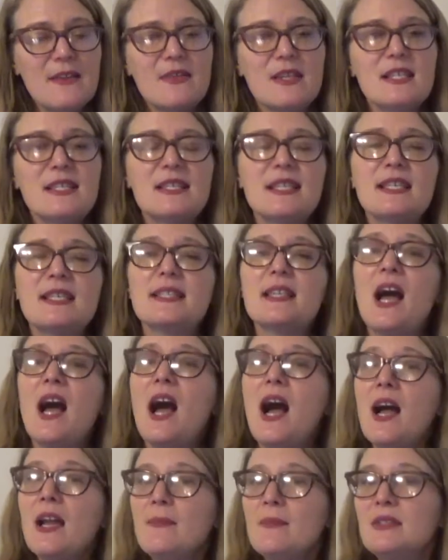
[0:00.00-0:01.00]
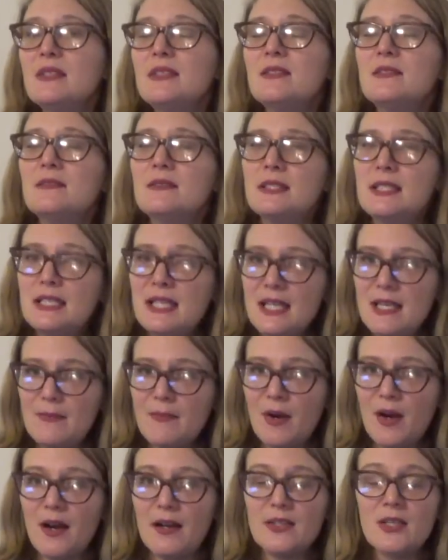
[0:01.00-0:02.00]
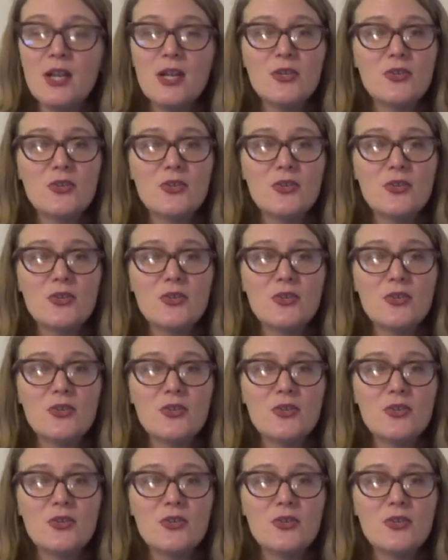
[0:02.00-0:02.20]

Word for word: This is I'm a Little Teapot.